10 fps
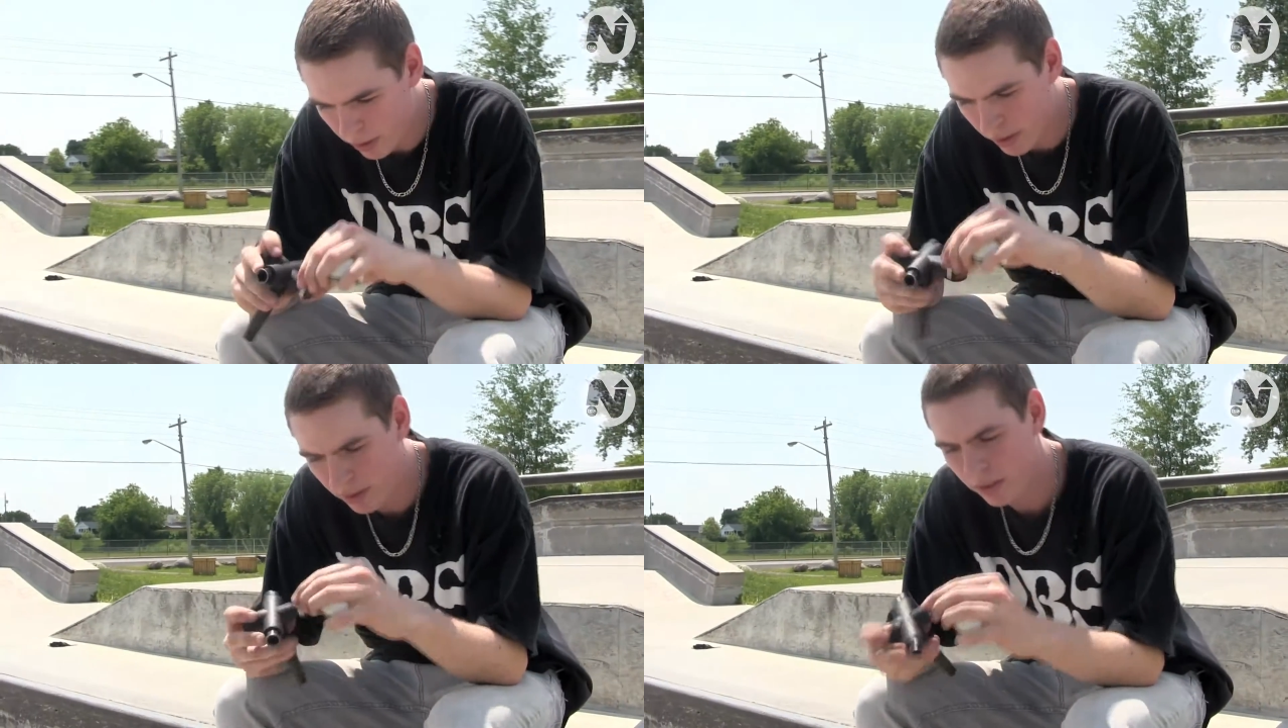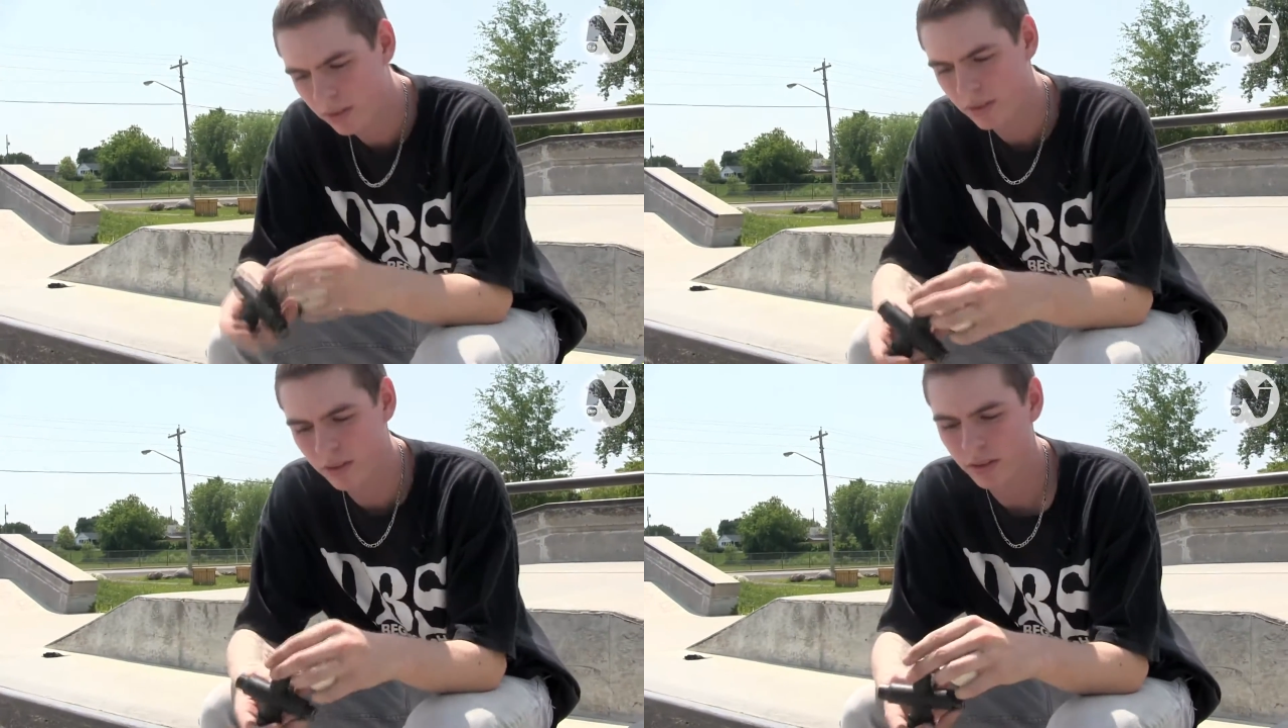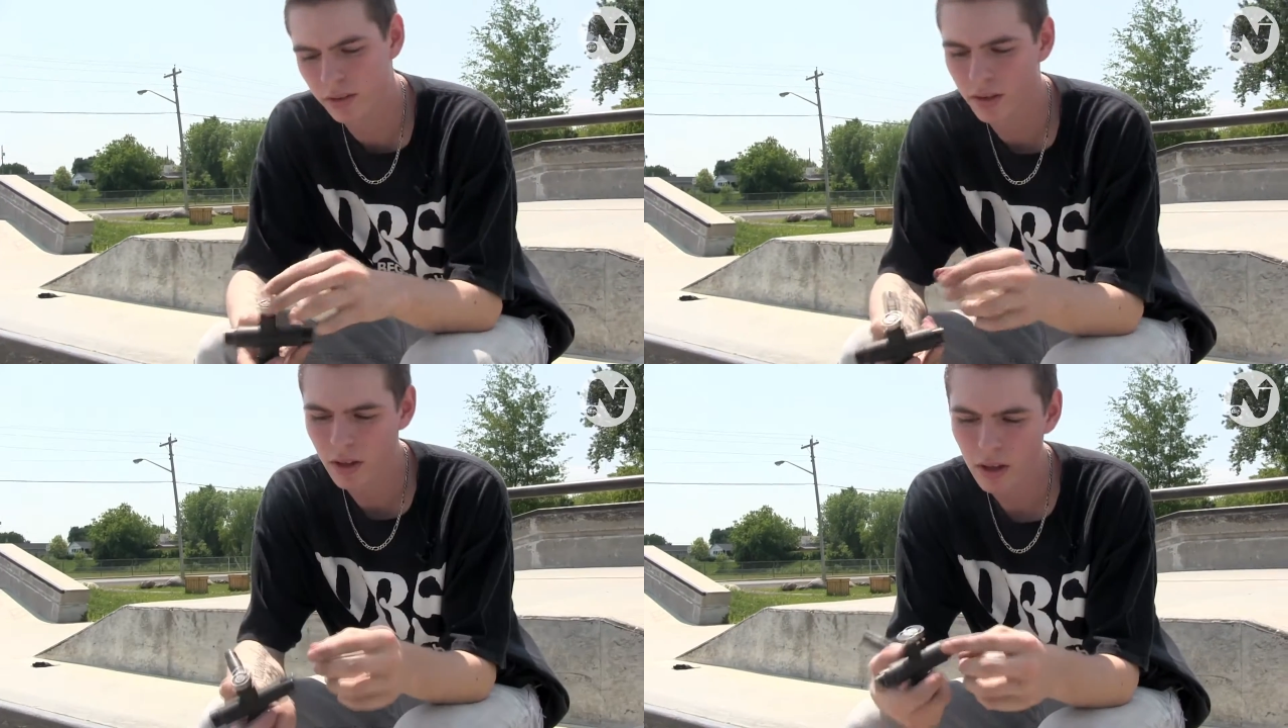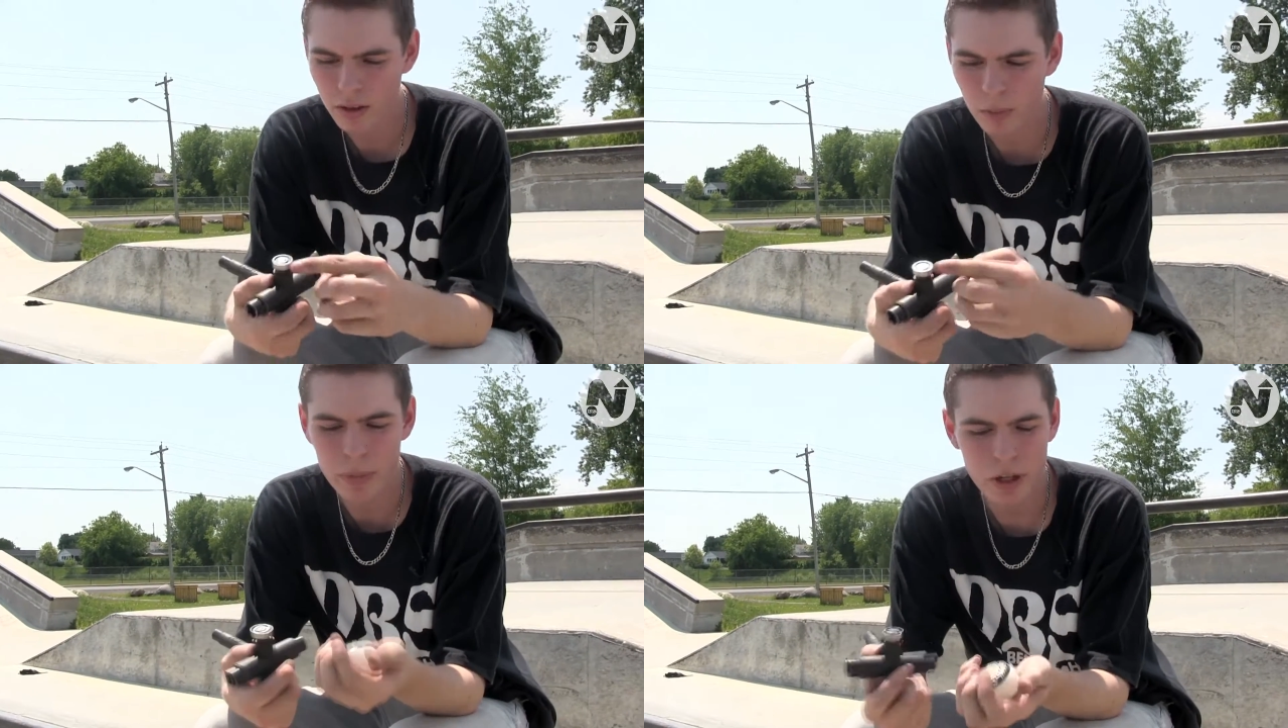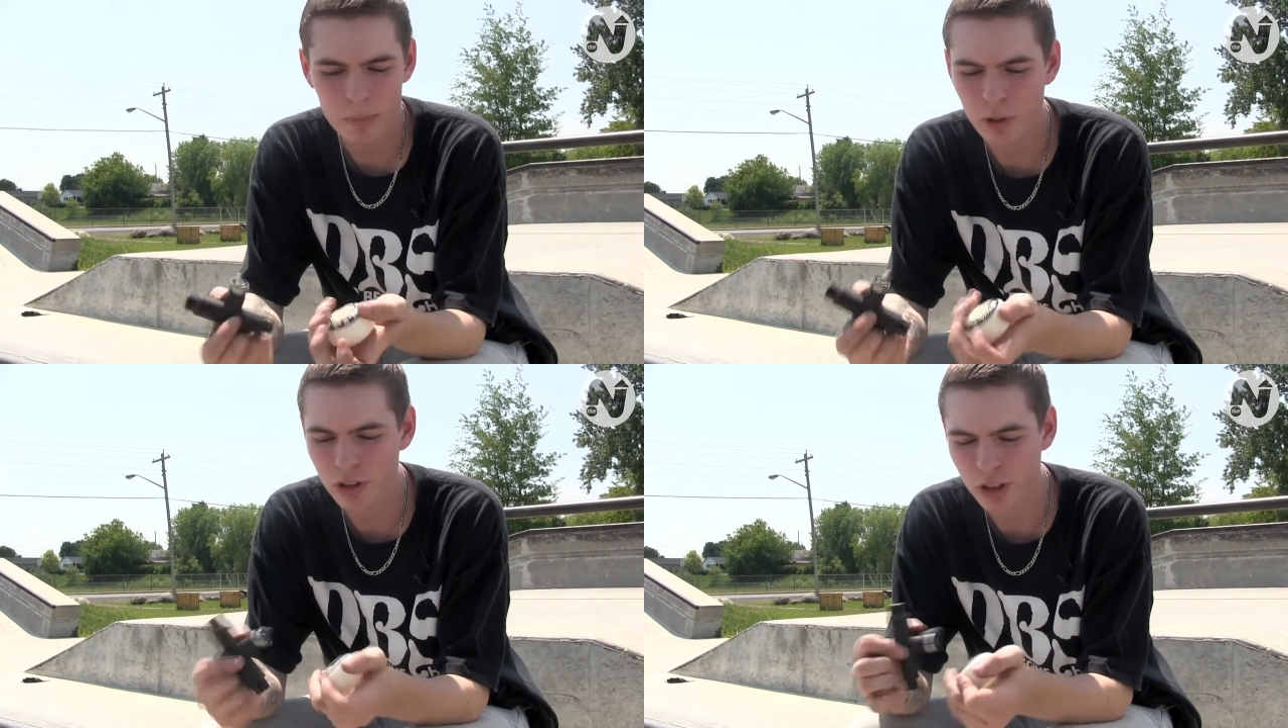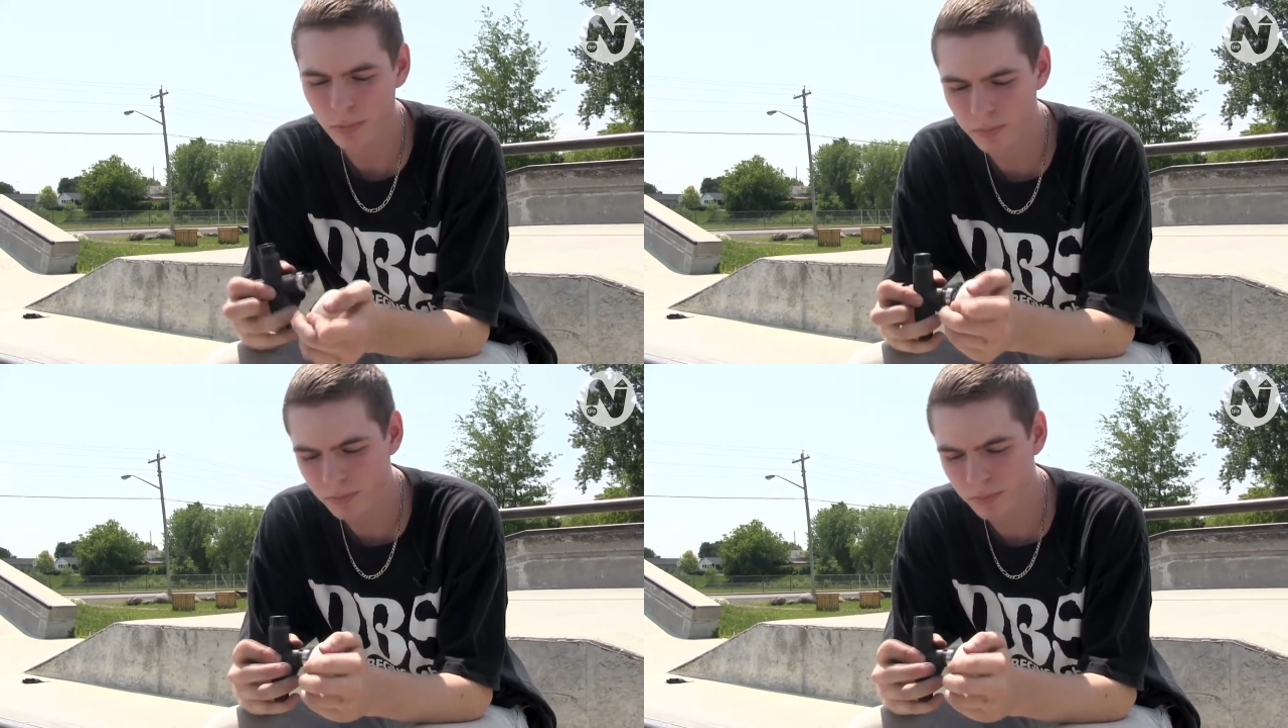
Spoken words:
a little bearing pusher.